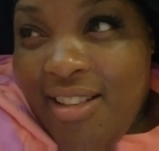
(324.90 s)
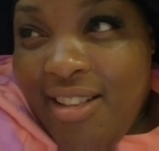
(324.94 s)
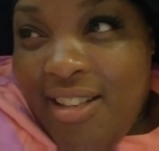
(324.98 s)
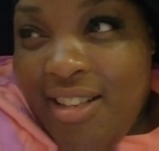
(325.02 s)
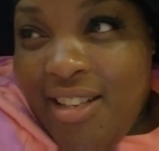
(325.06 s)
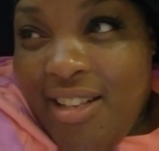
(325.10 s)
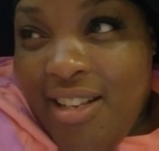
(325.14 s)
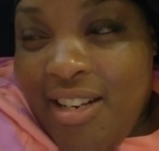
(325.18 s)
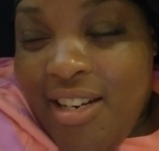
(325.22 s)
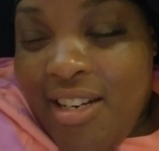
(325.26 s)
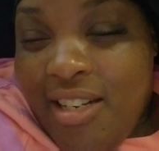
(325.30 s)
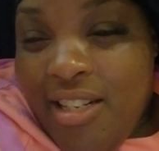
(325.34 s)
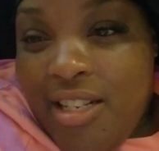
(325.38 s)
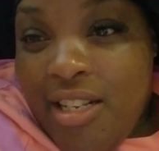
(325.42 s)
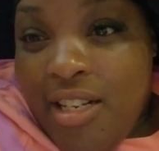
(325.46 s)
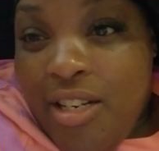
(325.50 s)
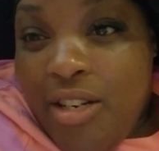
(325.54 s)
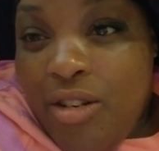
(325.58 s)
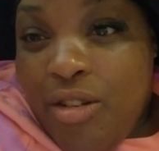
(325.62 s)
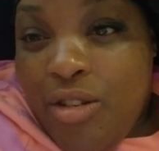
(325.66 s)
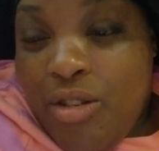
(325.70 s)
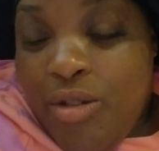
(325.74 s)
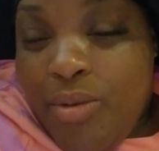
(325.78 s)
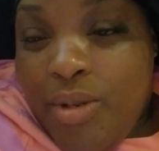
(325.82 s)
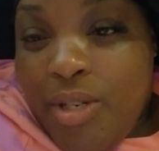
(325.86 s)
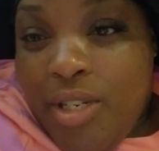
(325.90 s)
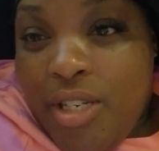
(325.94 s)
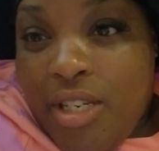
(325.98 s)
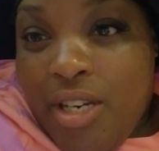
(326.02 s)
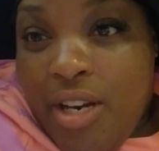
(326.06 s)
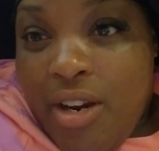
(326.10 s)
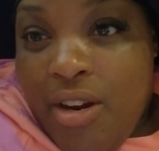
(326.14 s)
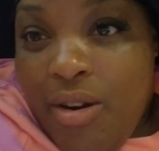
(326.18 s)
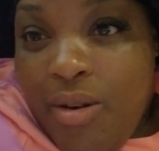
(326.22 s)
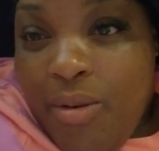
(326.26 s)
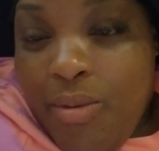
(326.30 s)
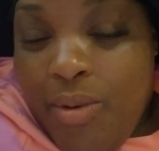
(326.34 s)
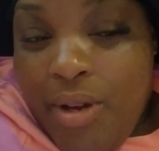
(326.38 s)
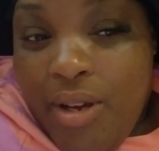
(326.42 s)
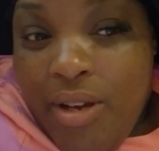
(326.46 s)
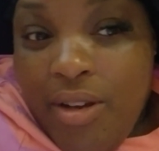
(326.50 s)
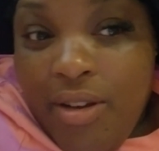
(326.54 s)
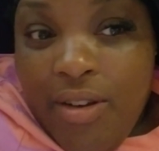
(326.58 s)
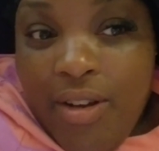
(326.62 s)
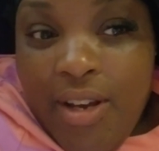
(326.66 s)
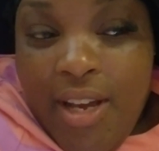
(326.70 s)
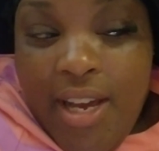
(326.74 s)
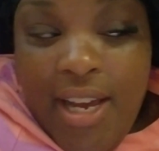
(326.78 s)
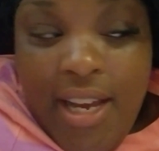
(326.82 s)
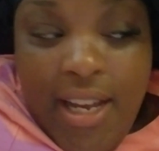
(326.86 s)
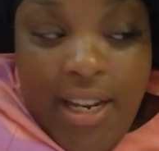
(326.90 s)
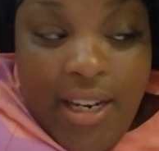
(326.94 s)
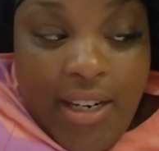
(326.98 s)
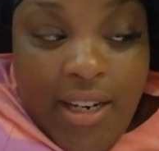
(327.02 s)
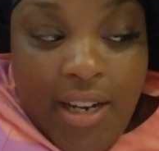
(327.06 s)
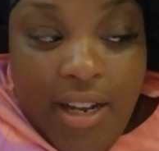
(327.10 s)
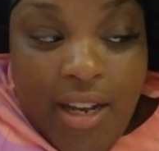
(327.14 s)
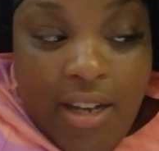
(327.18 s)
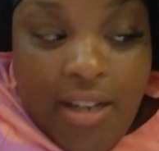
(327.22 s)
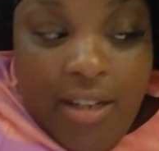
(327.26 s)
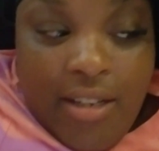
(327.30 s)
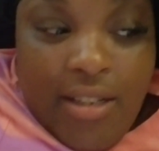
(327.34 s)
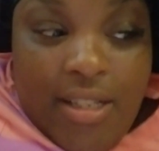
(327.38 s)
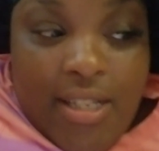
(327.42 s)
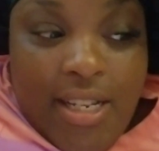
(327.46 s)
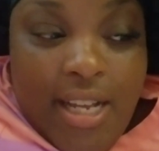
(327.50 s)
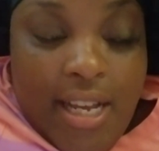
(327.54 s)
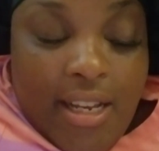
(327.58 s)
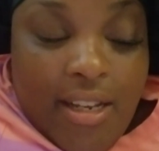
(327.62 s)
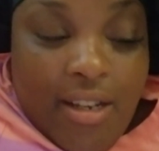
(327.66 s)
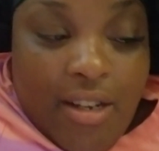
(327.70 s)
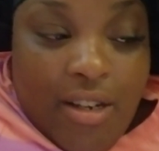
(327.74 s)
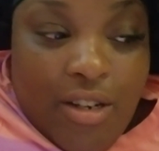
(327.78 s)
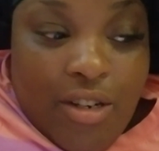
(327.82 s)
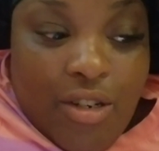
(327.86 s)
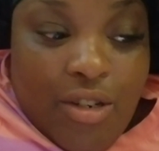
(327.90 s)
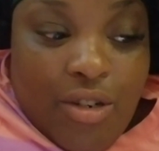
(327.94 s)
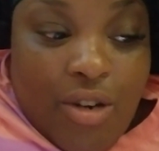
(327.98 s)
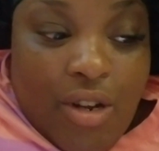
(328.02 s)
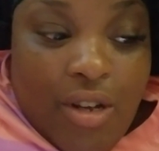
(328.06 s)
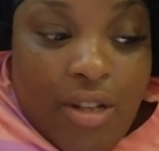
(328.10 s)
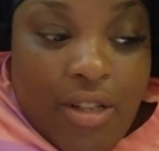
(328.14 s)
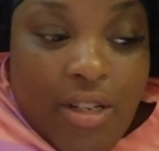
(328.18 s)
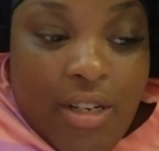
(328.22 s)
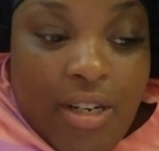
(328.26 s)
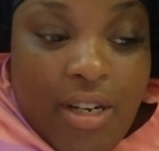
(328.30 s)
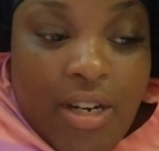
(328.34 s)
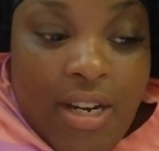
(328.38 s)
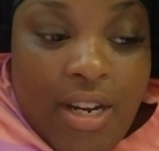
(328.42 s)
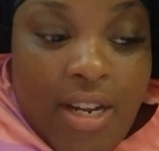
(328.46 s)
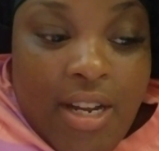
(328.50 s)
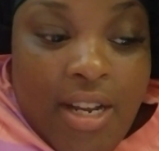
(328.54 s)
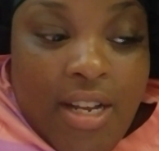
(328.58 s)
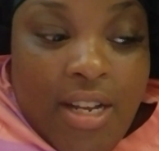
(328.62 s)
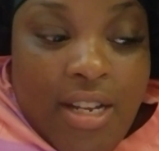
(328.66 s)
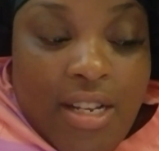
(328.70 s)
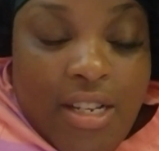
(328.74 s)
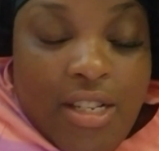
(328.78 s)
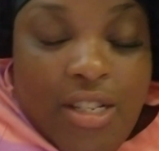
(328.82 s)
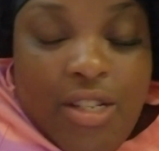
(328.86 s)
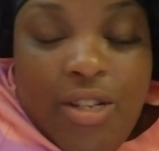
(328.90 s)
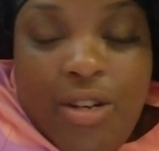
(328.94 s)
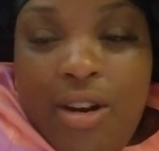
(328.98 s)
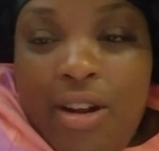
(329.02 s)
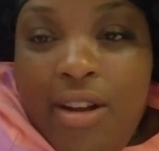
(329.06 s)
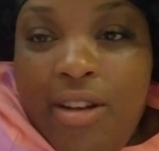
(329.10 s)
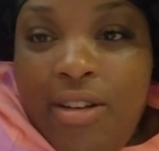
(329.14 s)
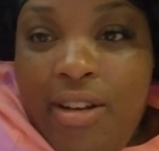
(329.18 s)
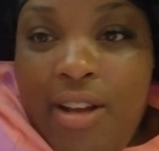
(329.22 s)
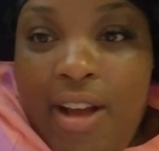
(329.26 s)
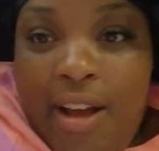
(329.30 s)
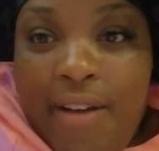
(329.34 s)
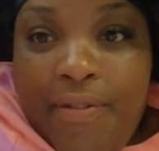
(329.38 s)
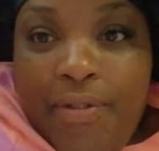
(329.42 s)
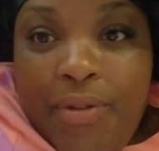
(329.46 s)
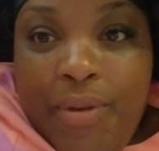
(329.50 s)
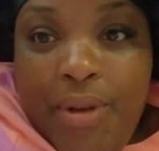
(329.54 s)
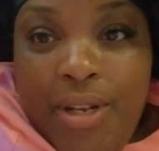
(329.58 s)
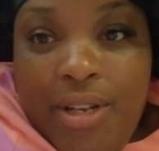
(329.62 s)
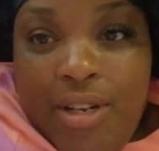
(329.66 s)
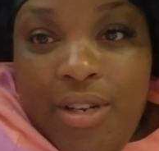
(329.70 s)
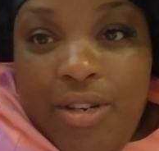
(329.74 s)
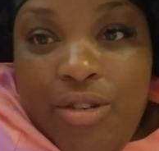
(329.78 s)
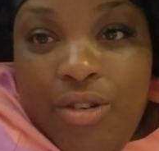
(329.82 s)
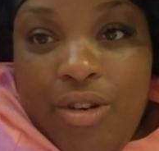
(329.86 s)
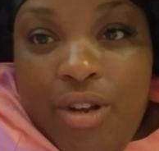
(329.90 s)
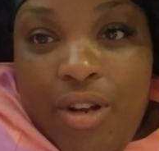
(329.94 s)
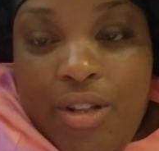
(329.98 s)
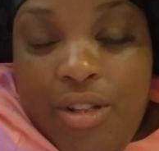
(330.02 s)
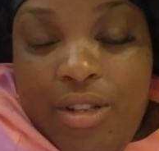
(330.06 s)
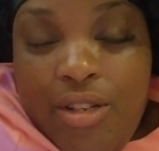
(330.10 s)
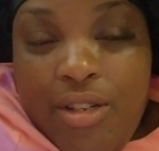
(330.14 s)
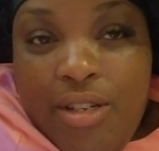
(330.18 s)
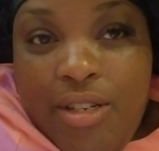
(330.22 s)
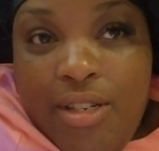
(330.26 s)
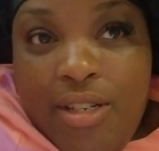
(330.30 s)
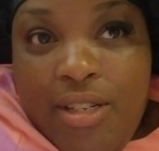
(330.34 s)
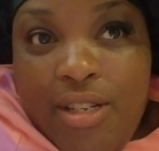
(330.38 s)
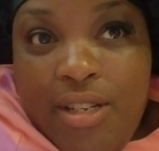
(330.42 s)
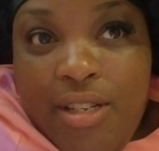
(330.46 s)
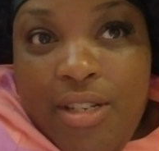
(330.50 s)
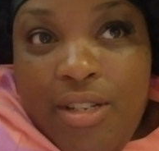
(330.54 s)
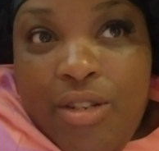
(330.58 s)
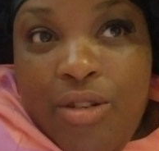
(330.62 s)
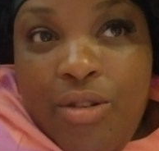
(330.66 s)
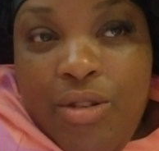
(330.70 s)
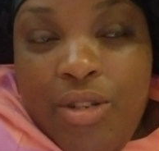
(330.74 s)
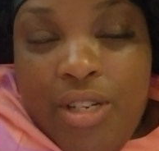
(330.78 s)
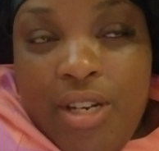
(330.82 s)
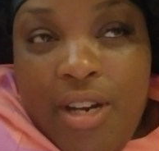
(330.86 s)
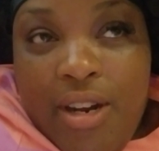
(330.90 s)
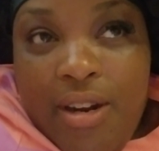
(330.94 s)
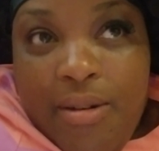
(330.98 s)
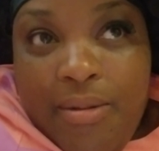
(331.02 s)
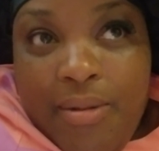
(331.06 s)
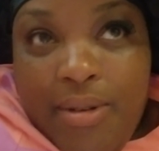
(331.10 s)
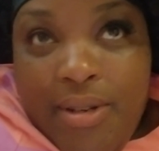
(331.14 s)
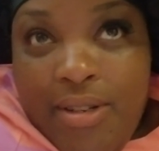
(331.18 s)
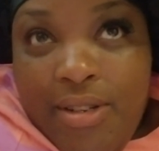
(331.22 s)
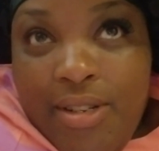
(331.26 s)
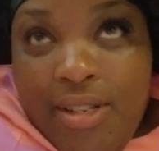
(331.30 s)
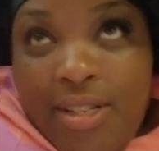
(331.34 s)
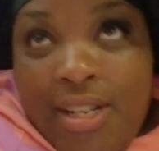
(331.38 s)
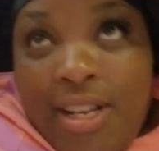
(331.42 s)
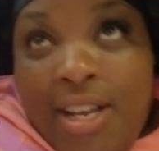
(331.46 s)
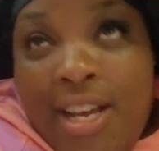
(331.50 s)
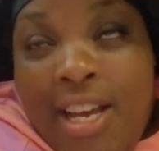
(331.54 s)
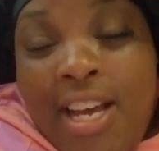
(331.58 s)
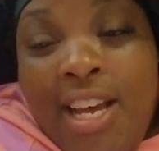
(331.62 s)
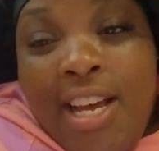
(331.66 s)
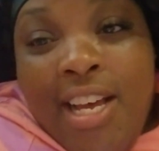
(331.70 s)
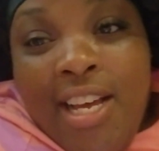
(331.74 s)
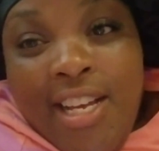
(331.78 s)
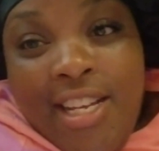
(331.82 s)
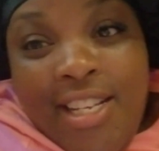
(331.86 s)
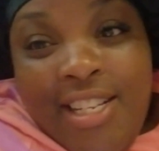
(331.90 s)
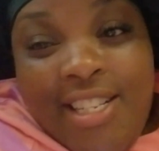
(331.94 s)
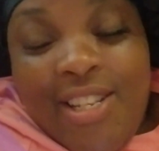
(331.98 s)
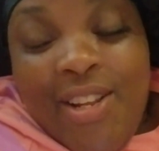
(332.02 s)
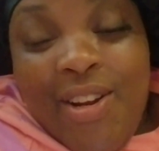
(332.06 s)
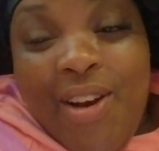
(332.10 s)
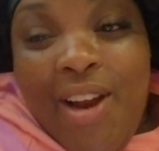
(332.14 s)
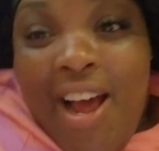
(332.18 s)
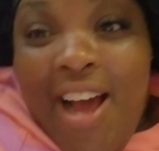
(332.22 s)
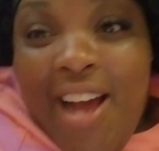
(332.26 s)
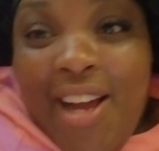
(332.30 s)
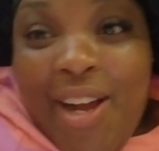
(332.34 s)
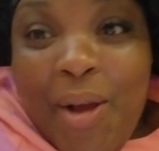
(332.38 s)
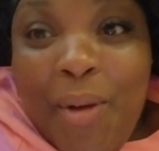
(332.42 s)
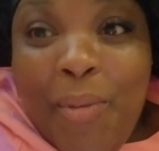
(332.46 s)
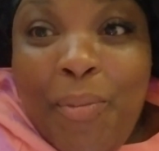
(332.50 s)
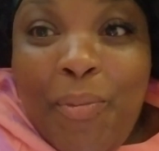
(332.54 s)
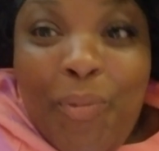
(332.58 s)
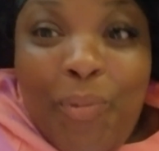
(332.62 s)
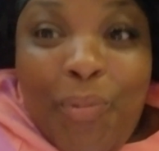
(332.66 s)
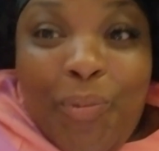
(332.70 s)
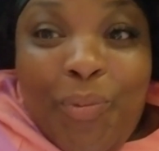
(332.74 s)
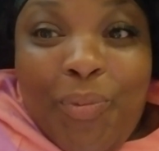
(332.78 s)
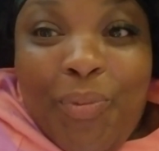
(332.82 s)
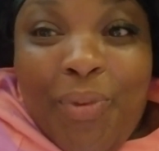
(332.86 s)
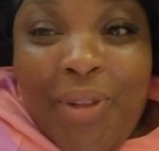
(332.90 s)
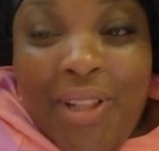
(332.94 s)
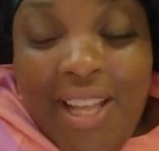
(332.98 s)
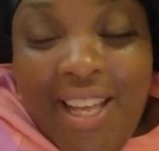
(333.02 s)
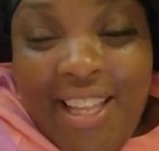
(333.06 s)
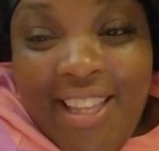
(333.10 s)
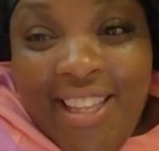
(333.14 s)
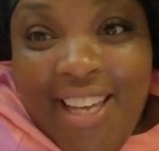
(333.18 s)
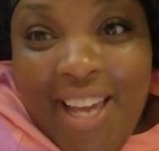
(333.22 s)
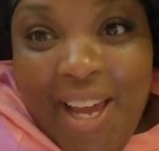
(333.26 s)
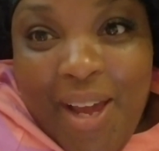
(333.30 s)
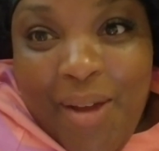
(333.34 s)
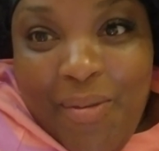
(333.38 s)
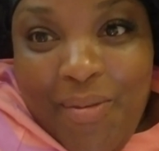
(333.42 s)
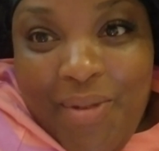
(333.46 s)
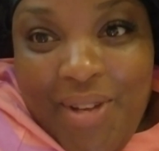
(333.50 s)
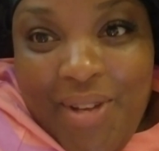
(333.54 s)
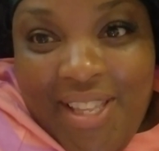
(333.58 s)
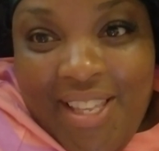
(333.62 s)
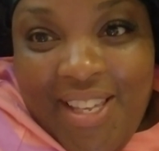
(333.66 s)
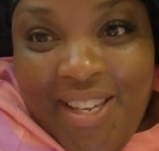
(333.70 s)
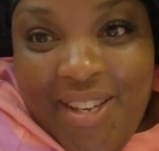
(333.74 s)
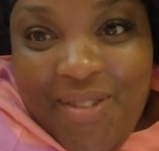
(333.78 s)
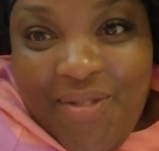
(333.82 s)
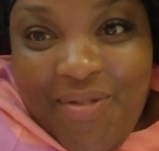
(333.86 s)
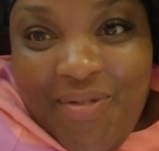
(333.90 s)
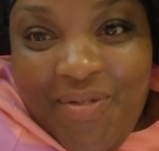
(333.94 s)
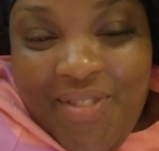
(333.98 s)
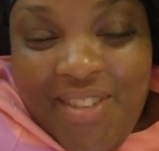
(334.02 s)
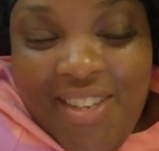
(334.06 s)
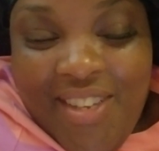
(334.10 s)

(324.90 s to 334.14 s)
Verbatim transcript: the Nintendo Switch steering wheel and second controller. So now he'll have three controllers and two steering wheels. So now I could play the game with him.